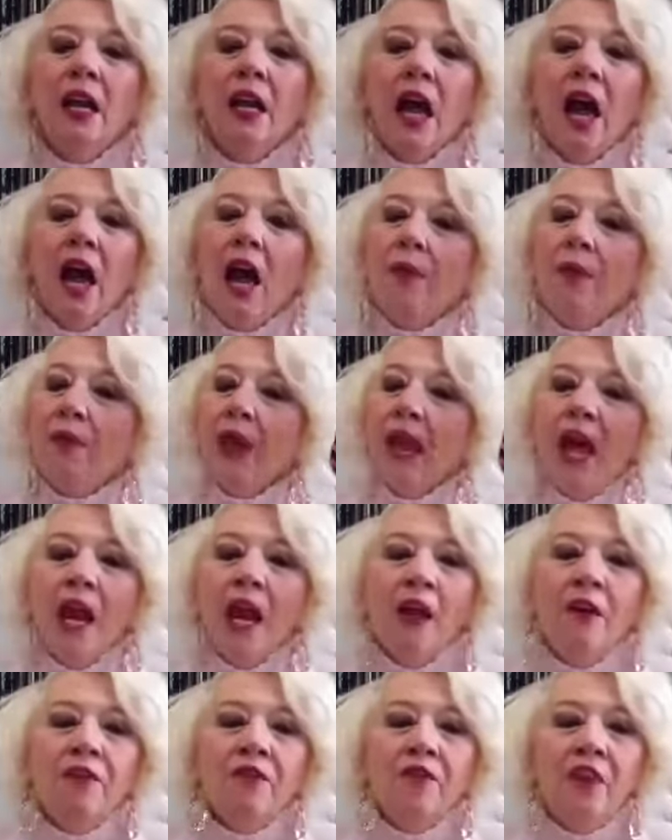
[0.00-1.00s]

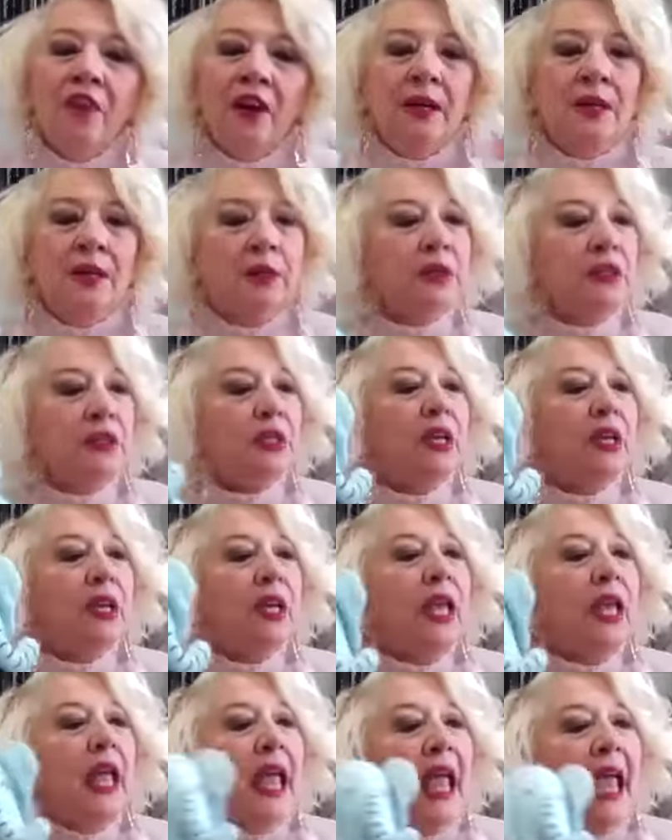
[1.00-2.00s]
elephants
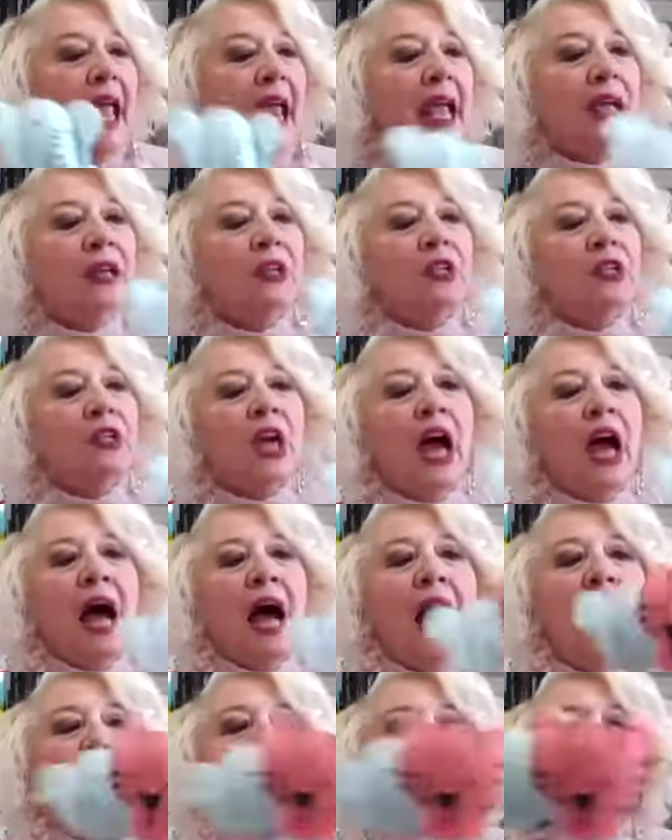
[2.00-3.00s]
and
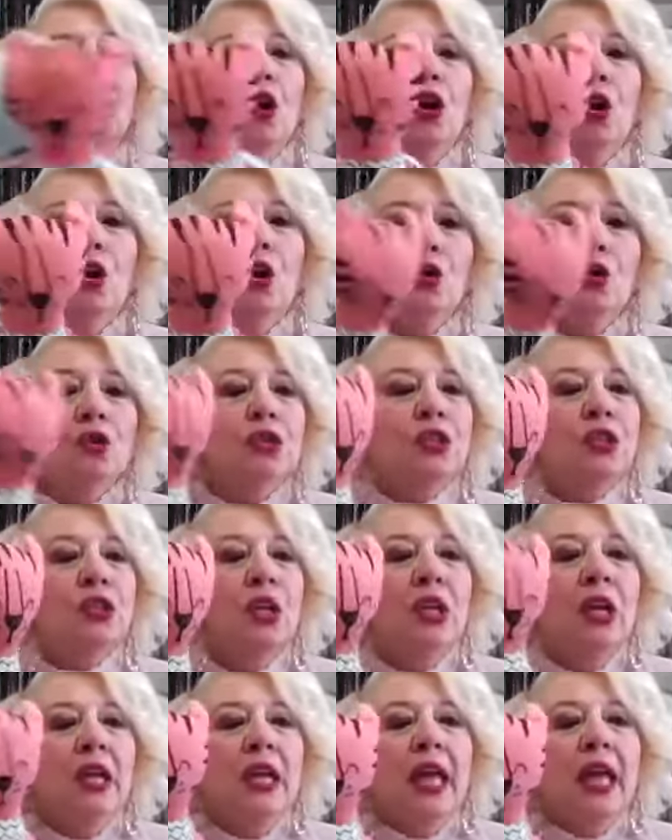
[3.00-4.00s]
tigers
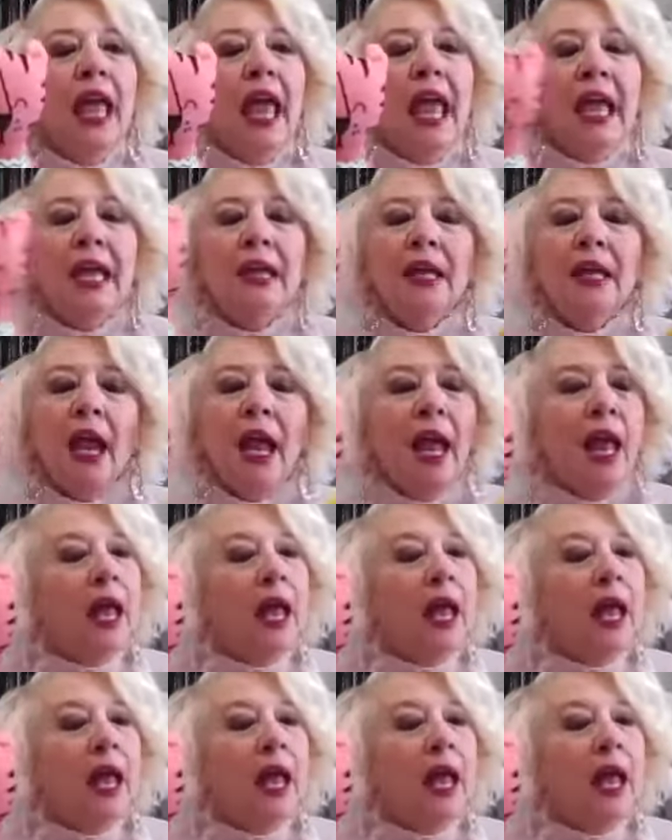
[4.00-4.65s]
and